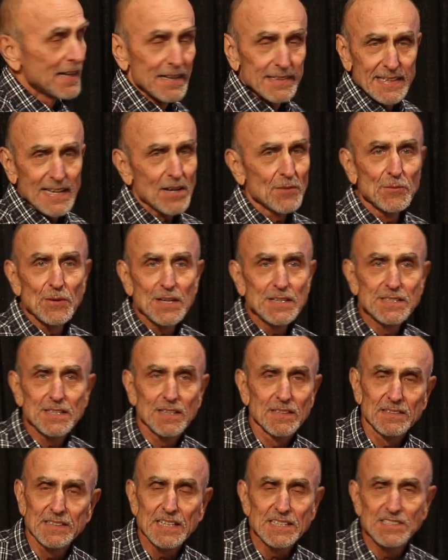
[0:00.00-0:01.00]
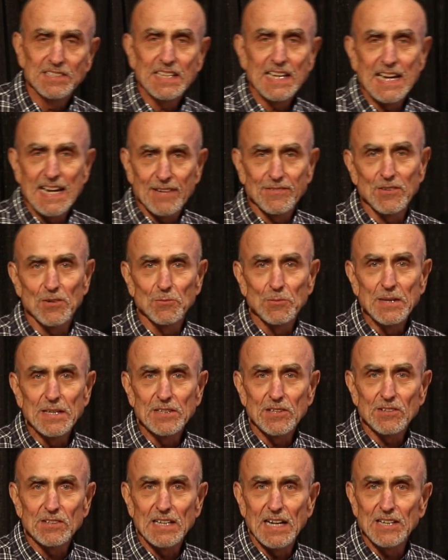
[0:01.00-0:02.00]
And that leads to ever
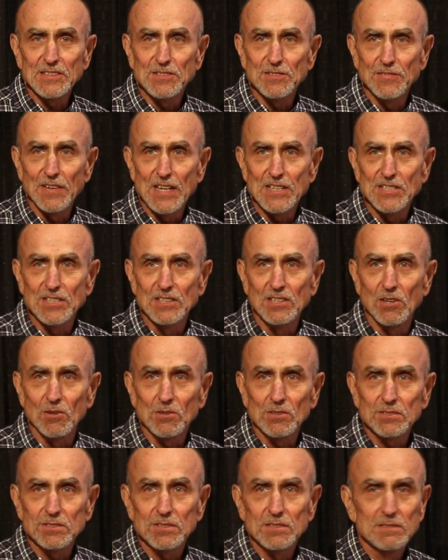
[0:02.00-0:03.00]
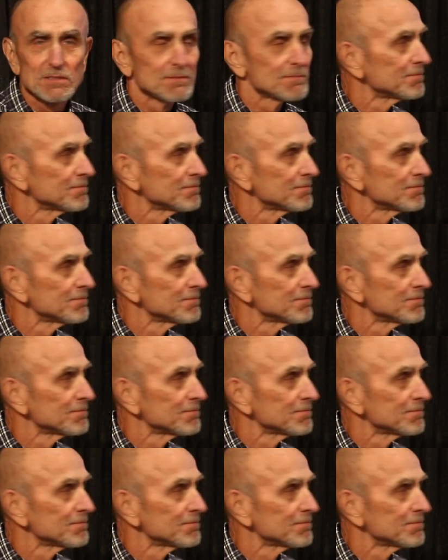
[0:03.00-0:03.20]
weaker conservation goals.